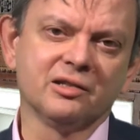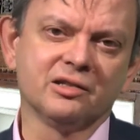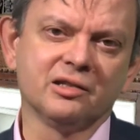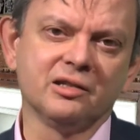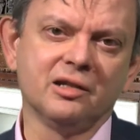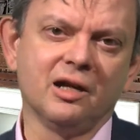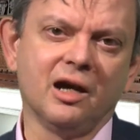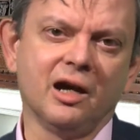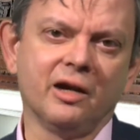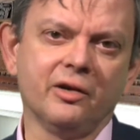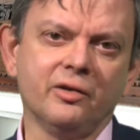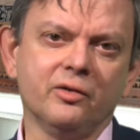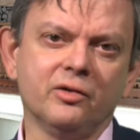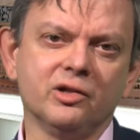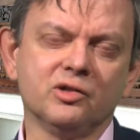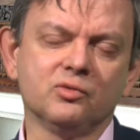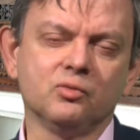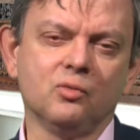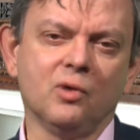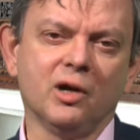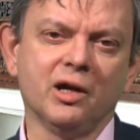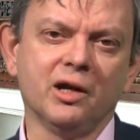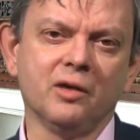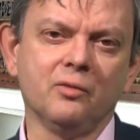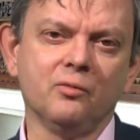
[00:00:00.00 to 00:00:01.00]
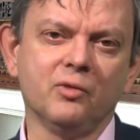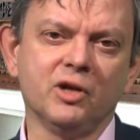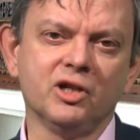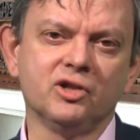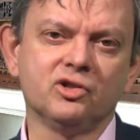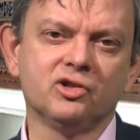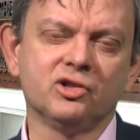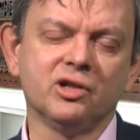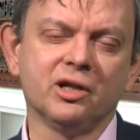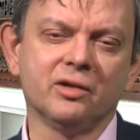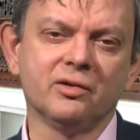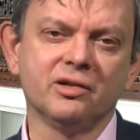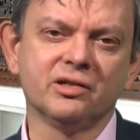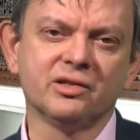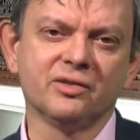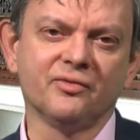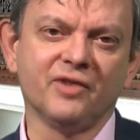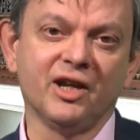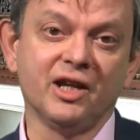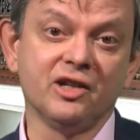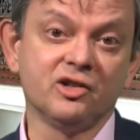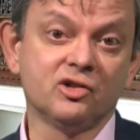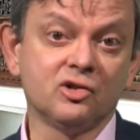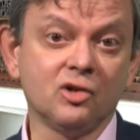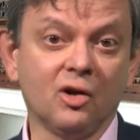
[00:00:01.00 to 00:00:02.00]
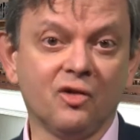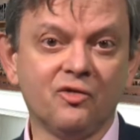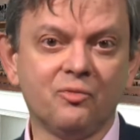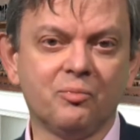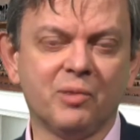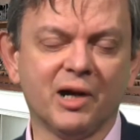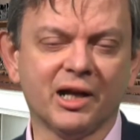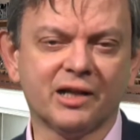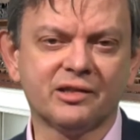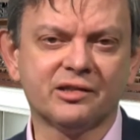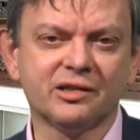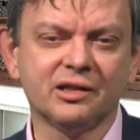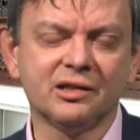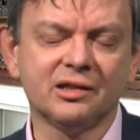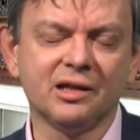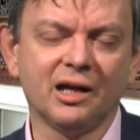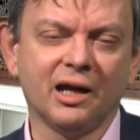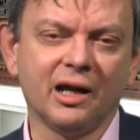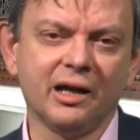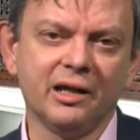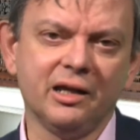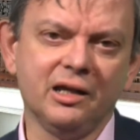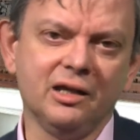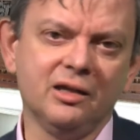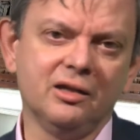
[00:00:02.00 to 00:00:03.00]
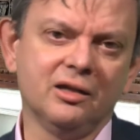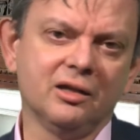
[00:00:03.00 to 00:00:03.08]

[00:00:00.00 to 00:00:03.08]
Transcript: scenario is one in which there is a very soft Brexit, i.e.